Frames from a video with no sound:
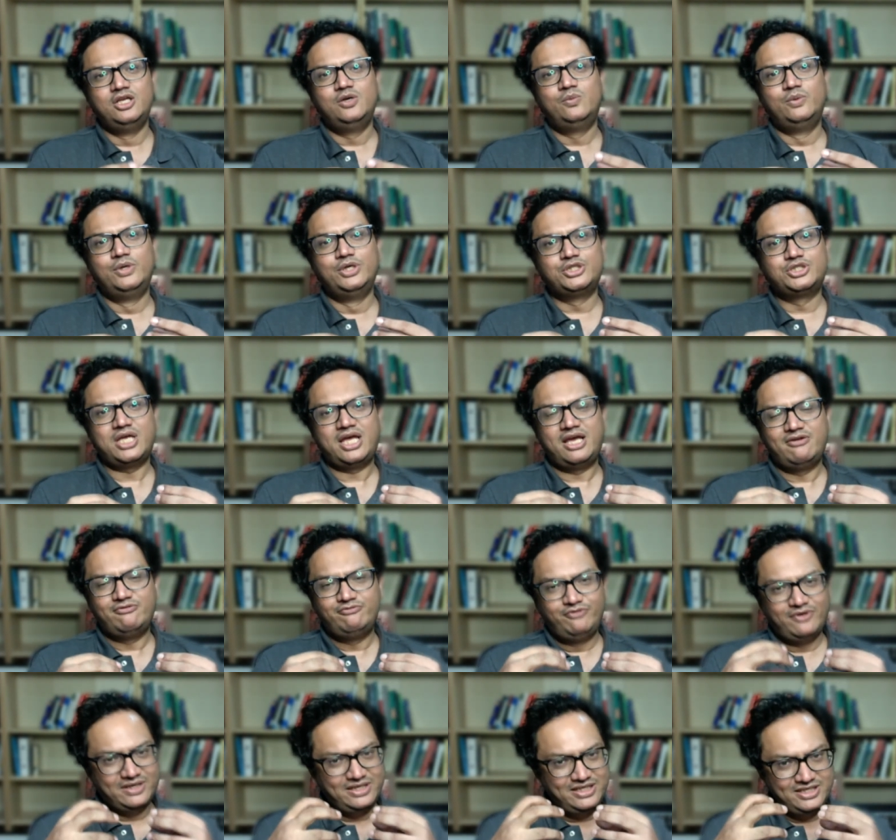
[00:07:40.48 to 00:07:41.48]
which
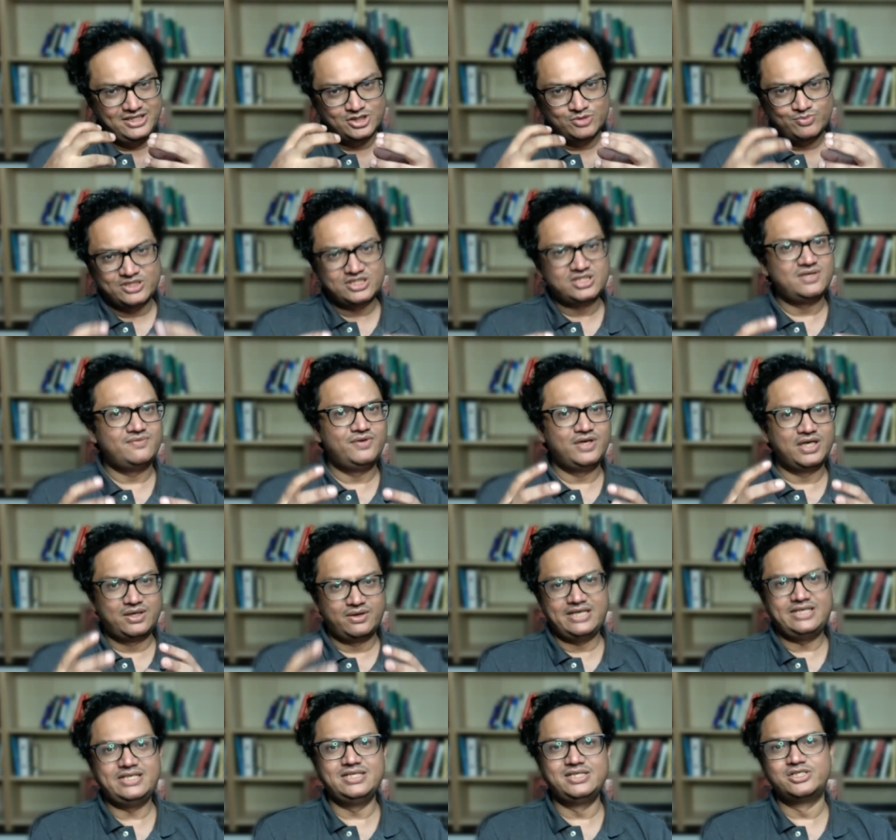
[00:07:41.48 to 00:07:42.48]
have very specific
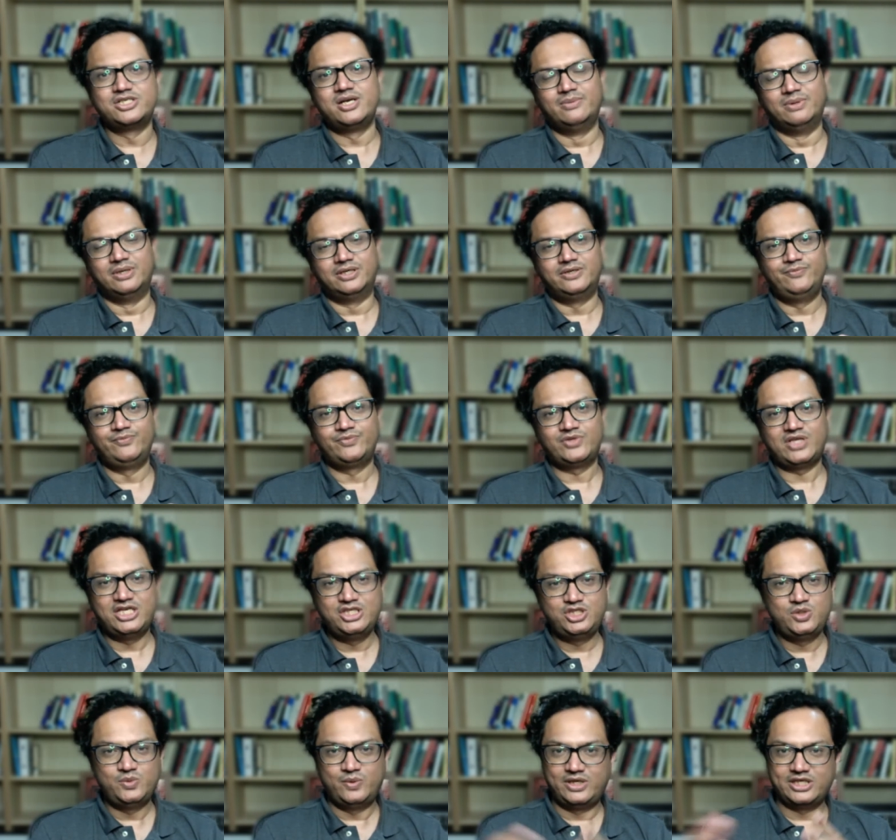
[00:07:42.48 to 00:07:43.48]
writing tremor,
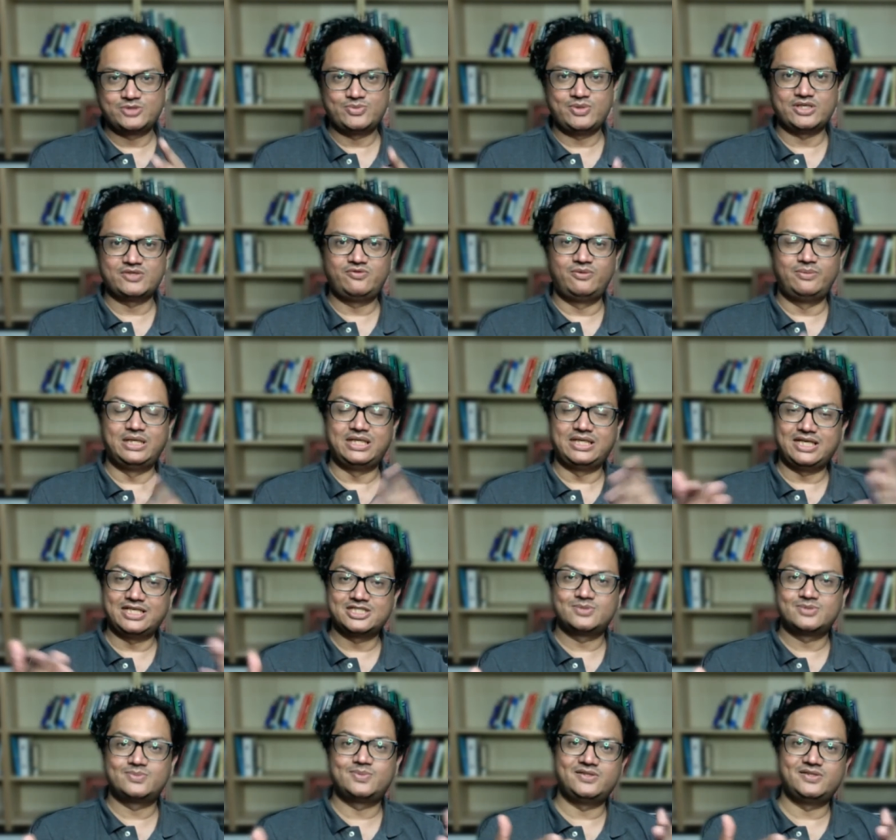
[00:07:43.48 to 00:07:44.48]
as you would expect from a
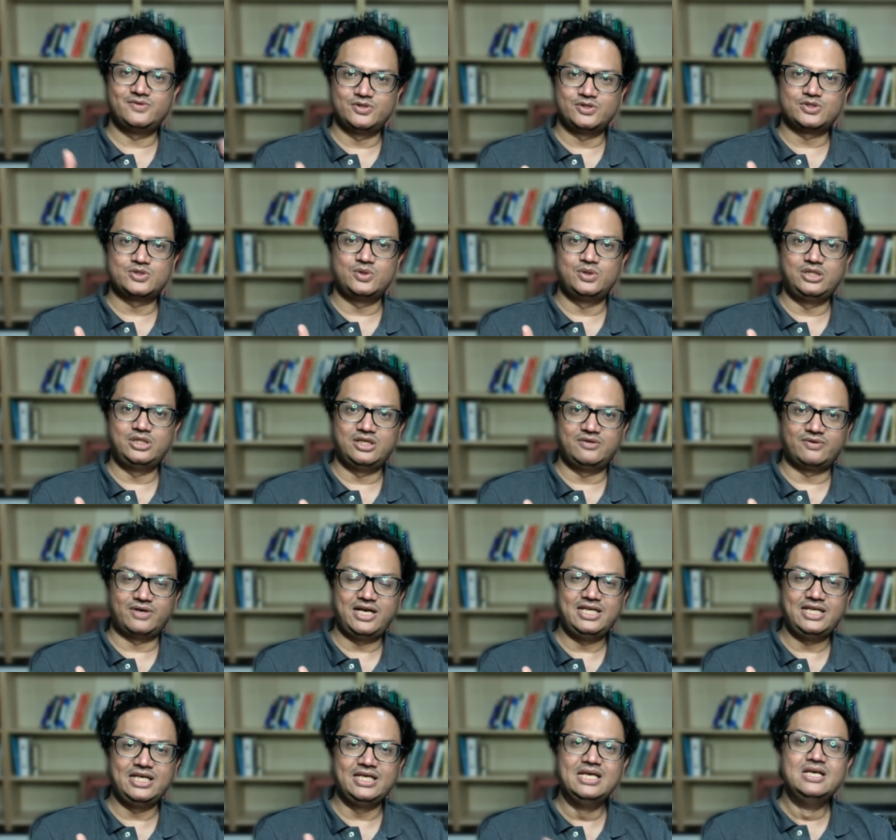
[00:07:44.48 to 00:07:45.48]
task specific dystonia of
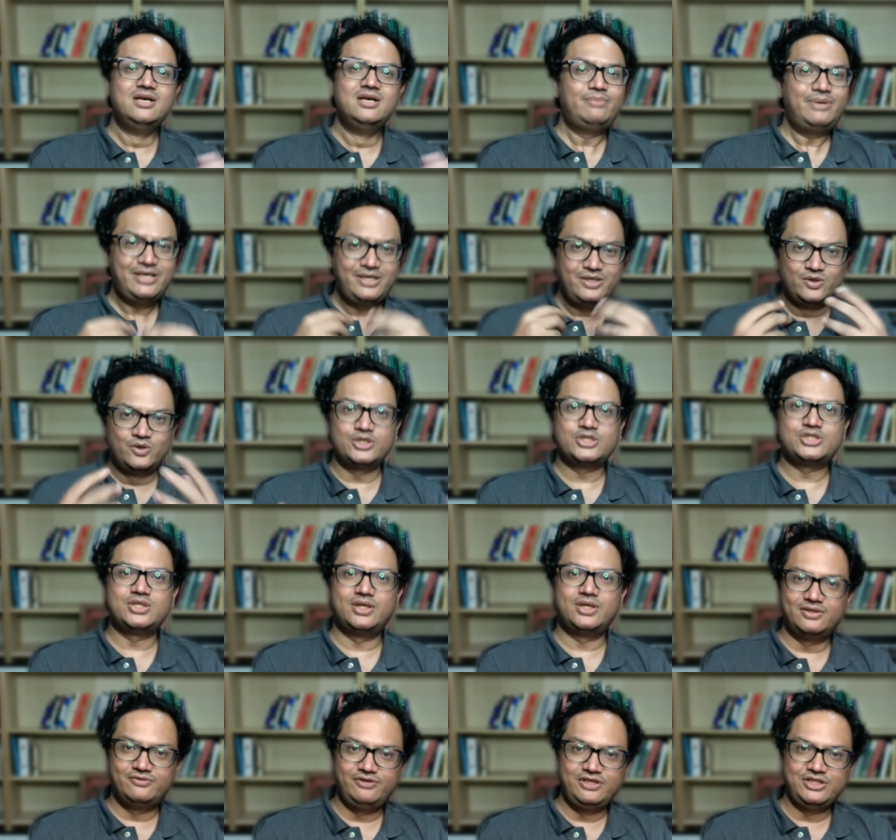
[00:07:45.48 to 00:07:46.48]
writing, but no
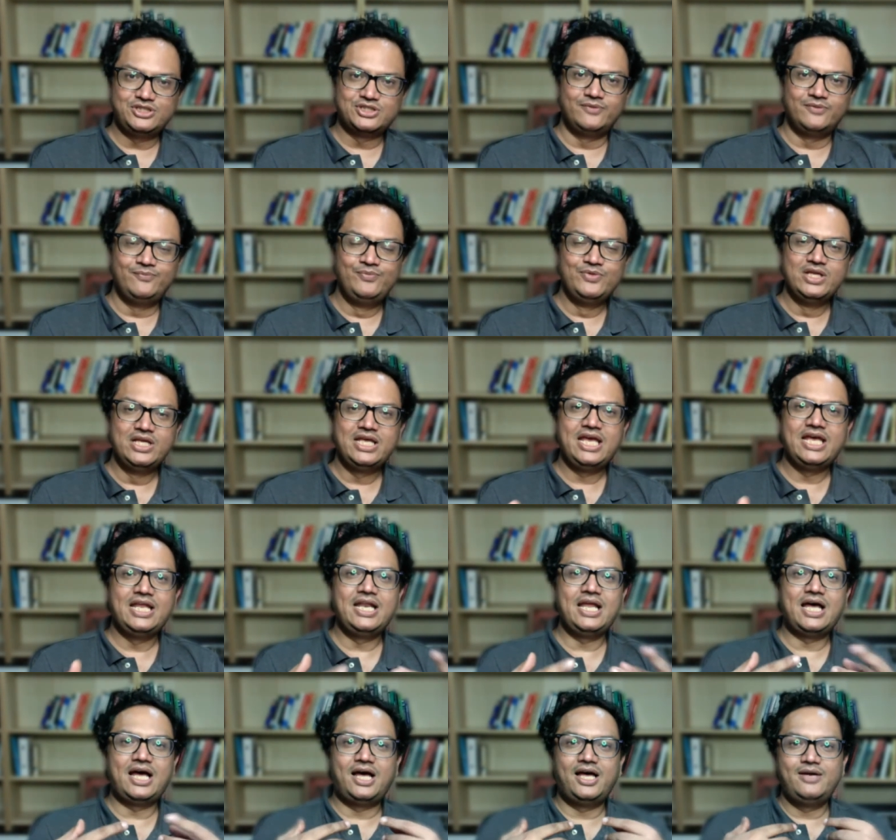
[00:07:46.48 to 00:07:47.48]
dystonic feature.
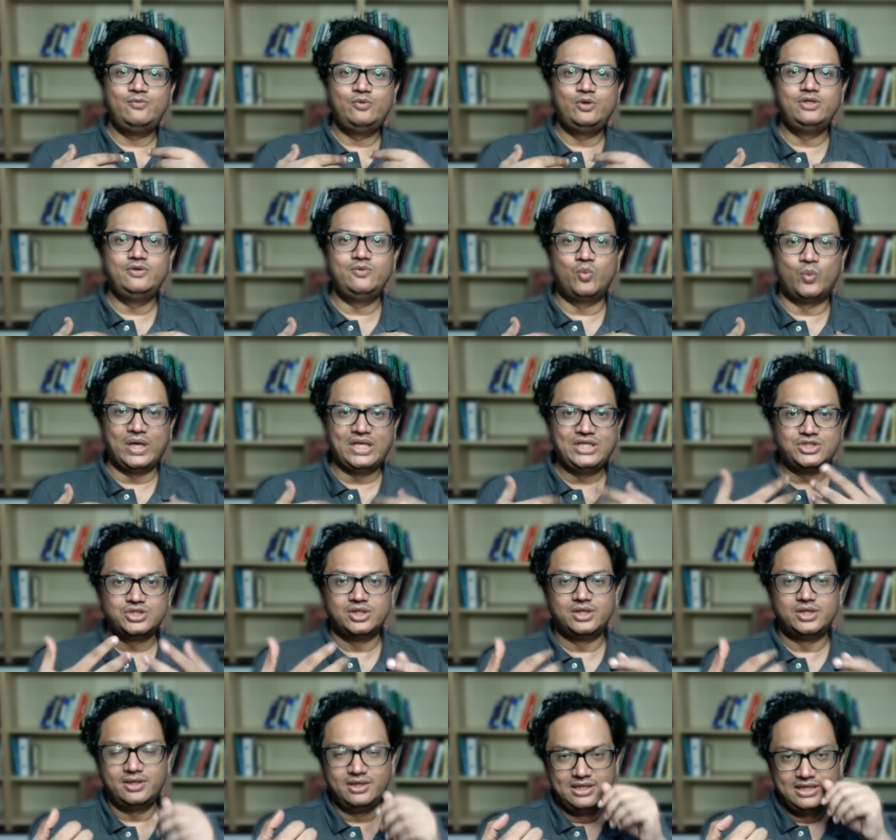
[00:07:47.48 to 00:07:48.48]
And I would
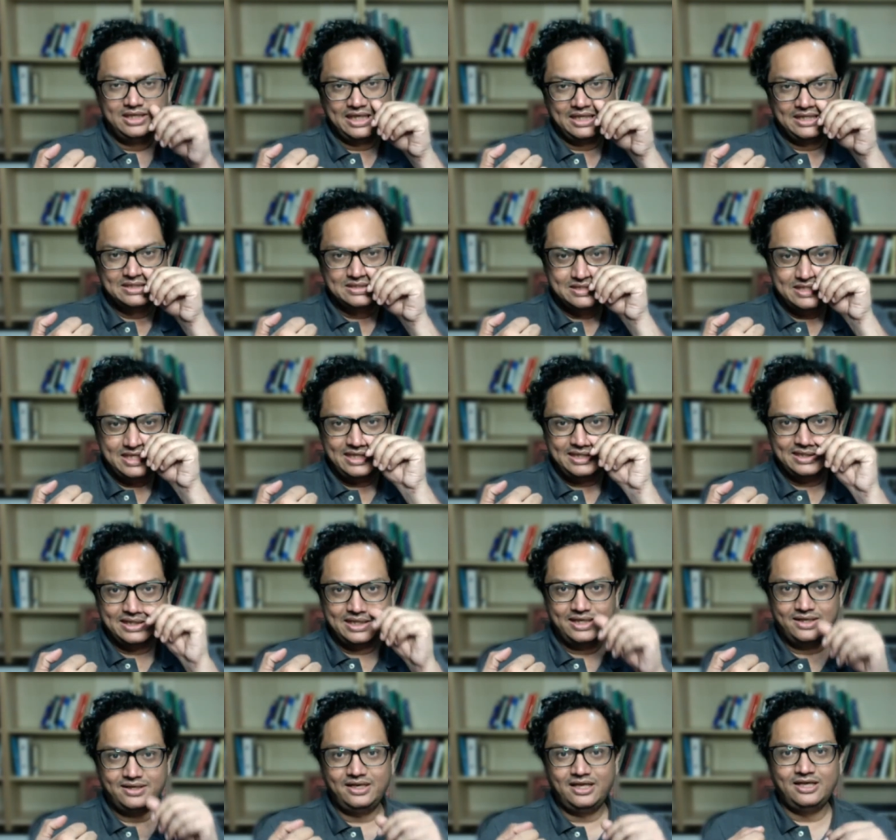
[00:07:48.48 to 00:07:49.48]
venture and say
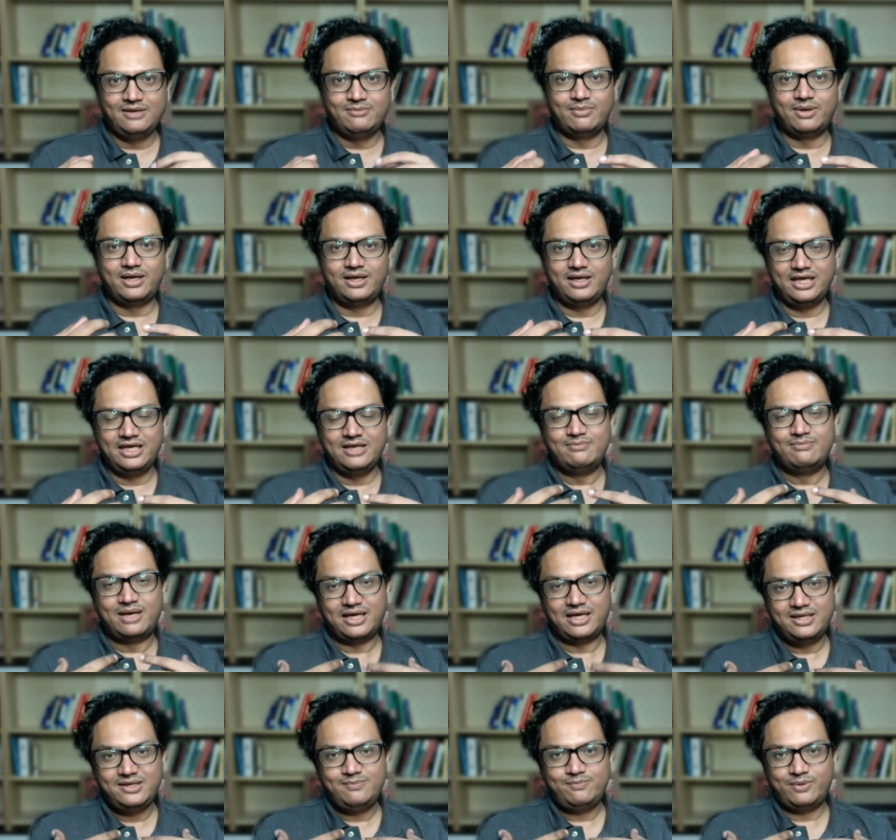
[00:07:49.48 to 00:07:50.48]
that in my in
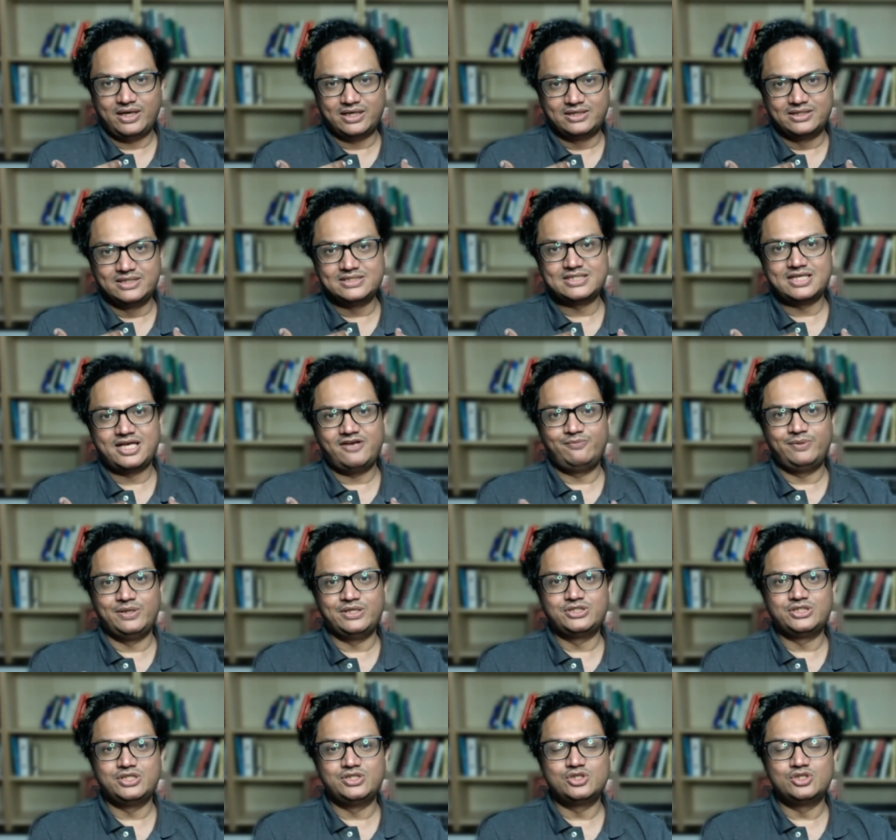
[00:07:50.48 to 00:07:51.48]
my practice, I have
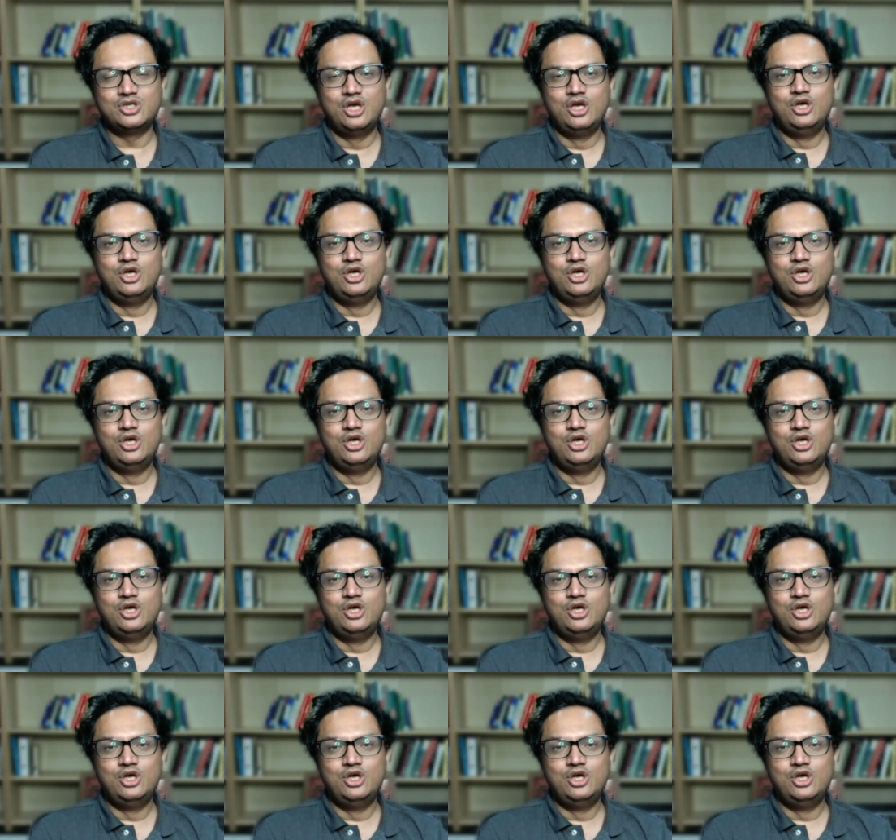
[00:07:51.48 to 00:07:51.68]
patients